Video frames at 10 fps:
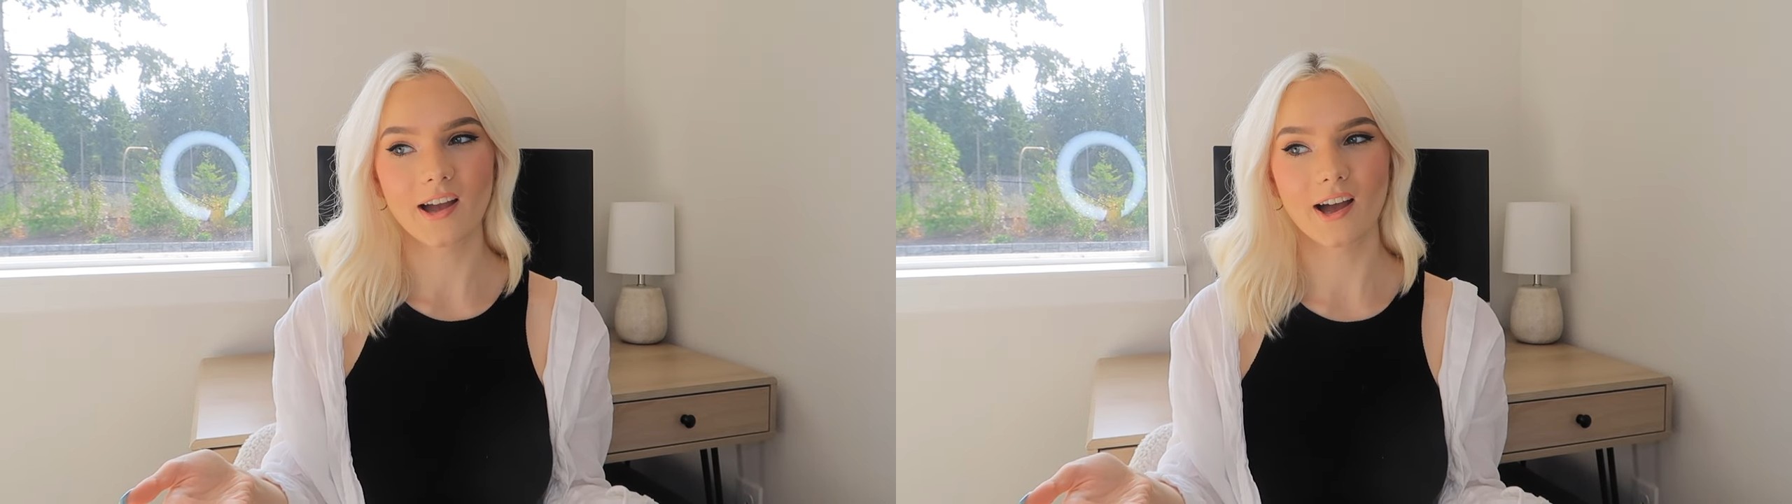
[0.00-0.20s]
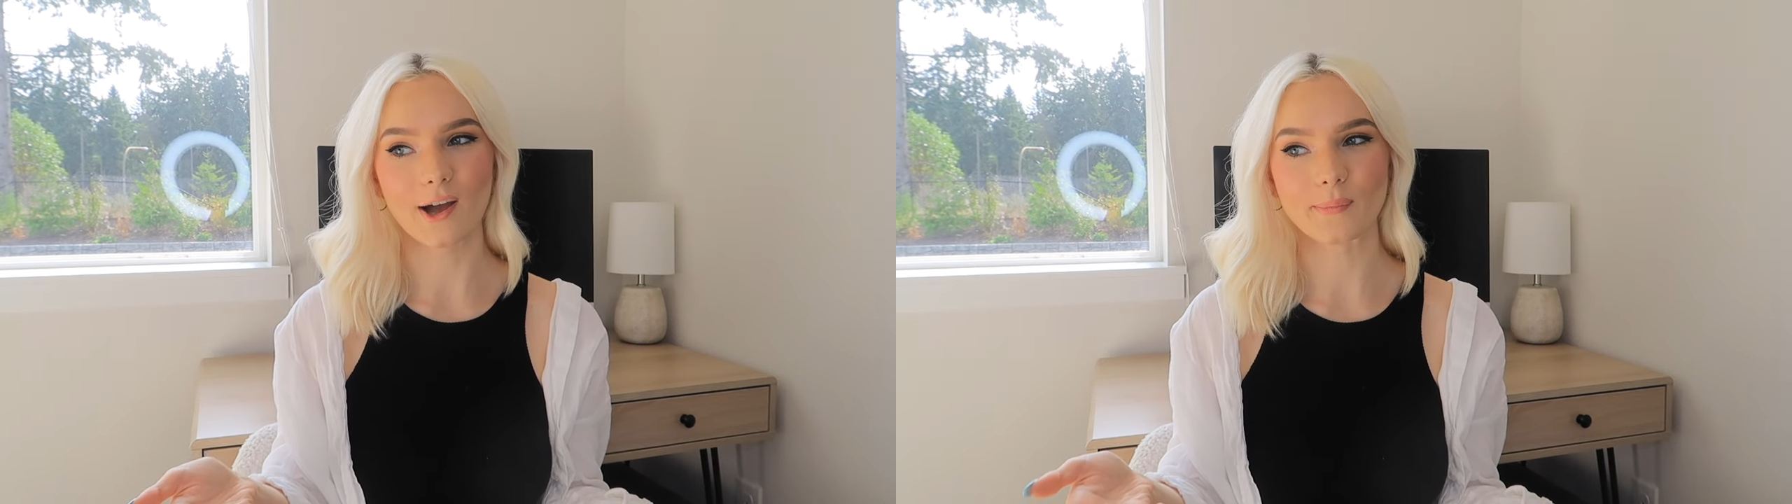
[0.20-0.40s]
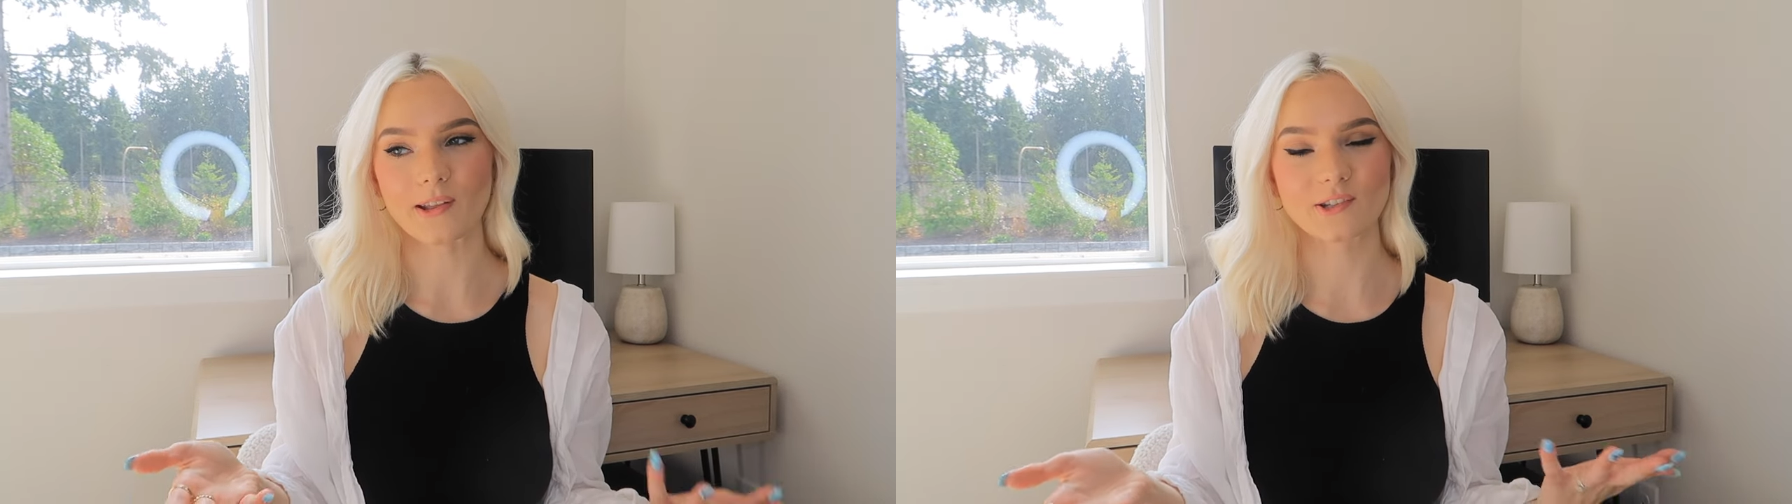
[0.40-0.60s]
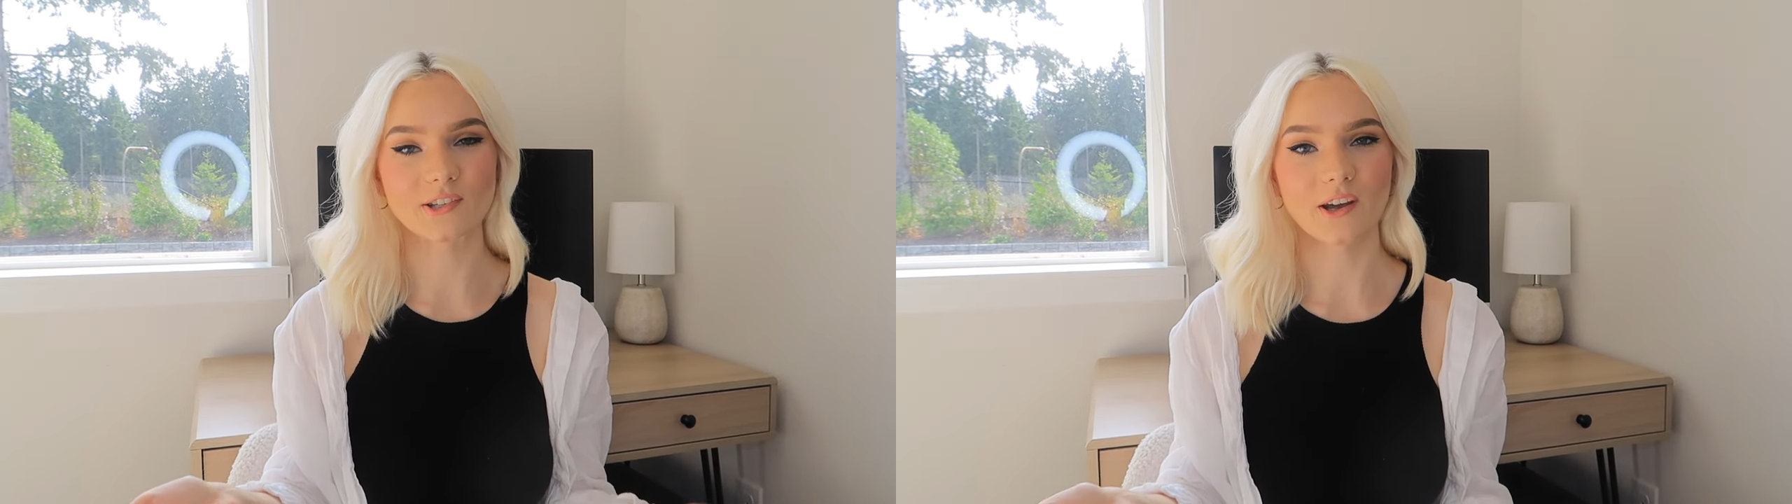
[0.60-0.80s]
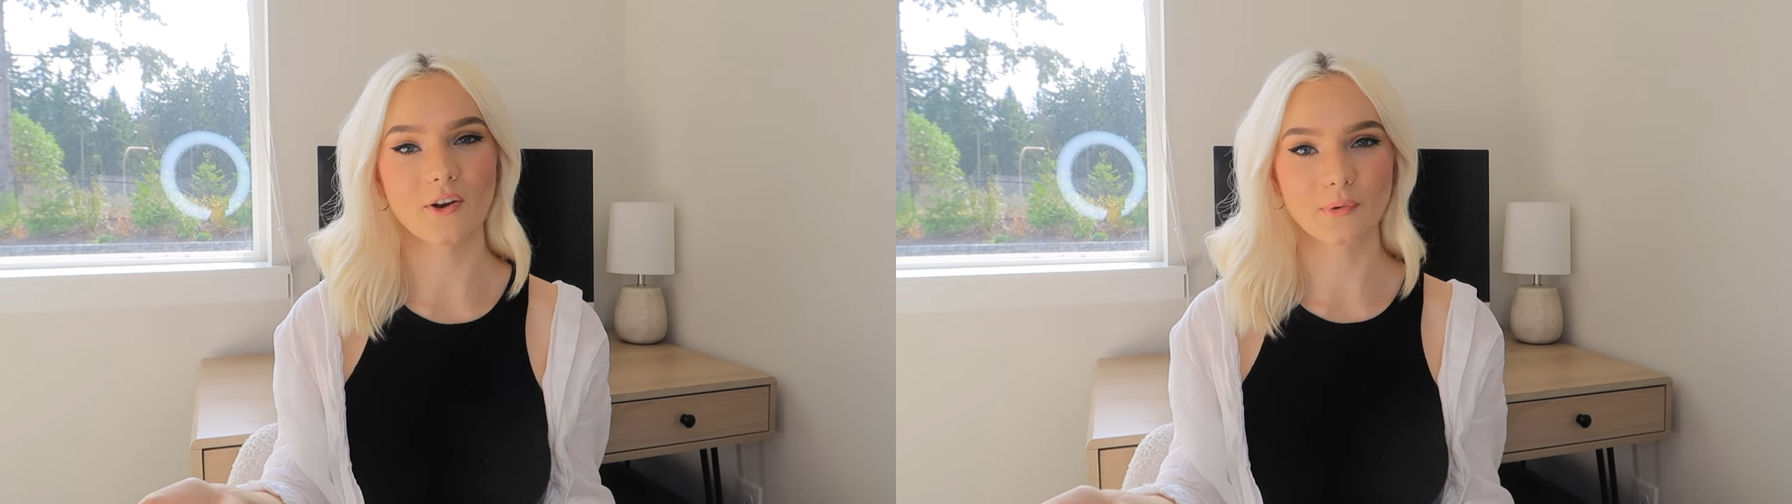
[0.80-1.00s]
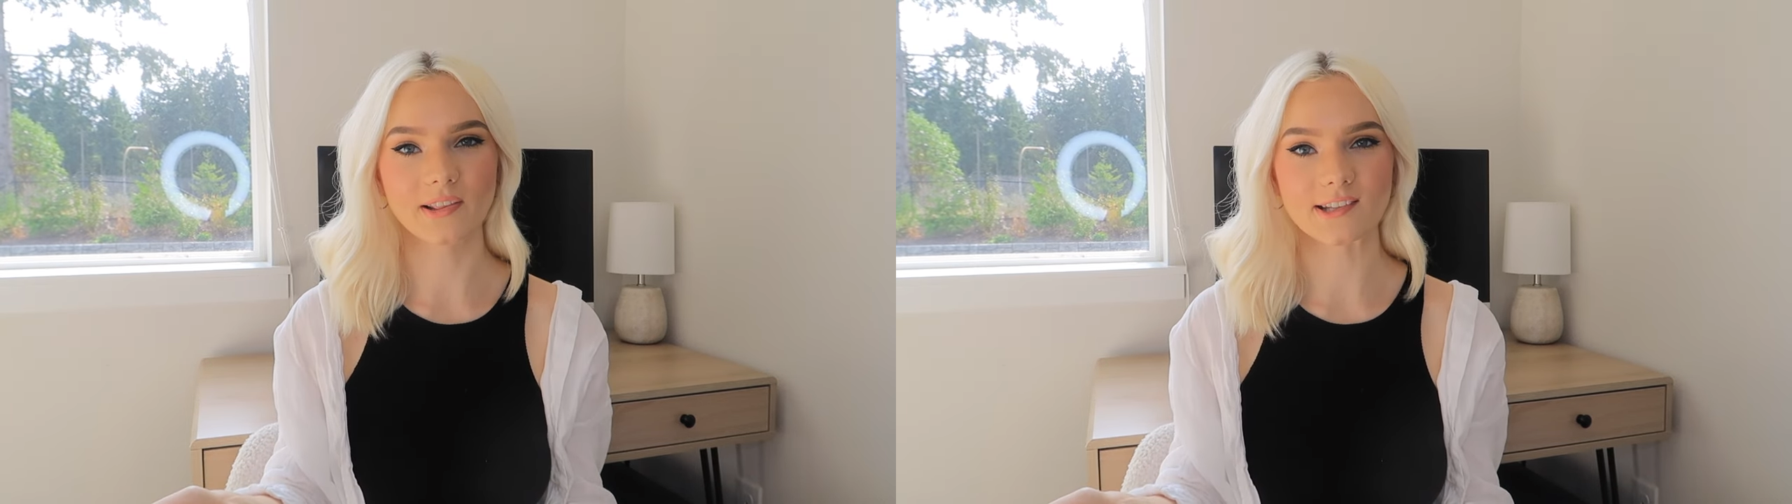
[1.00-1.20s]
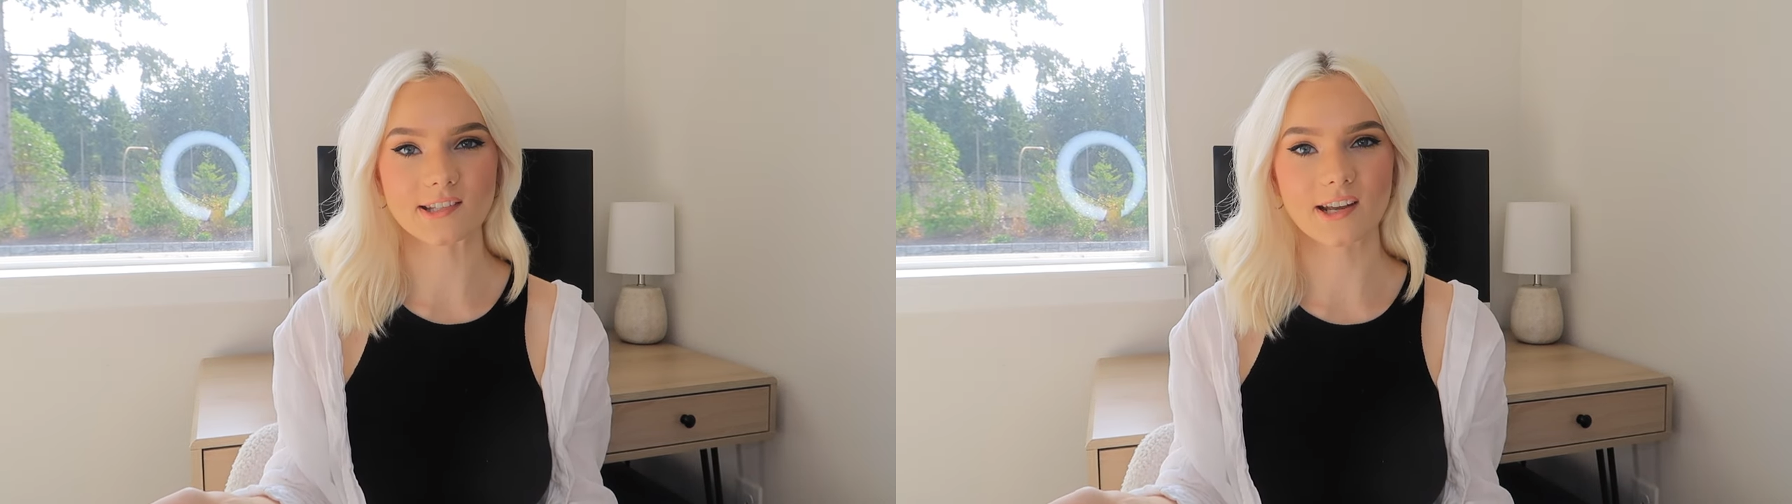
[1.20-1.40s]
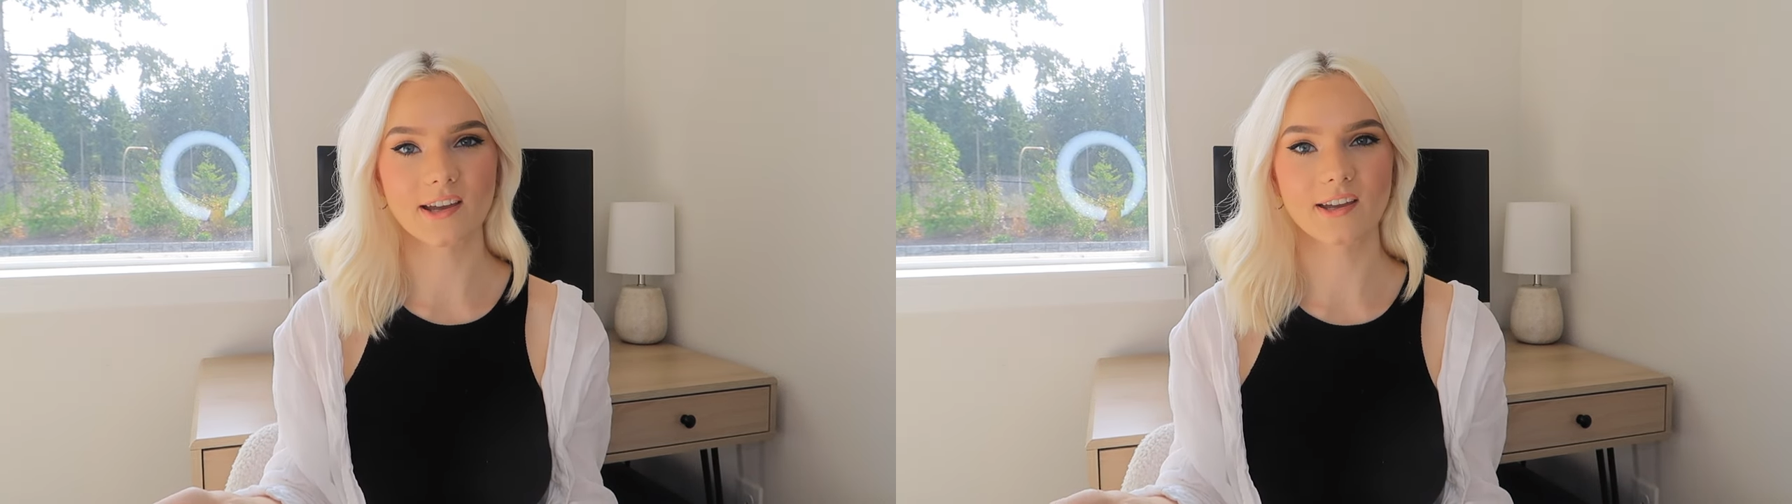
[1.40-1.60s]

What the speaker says: That's just unrealistic.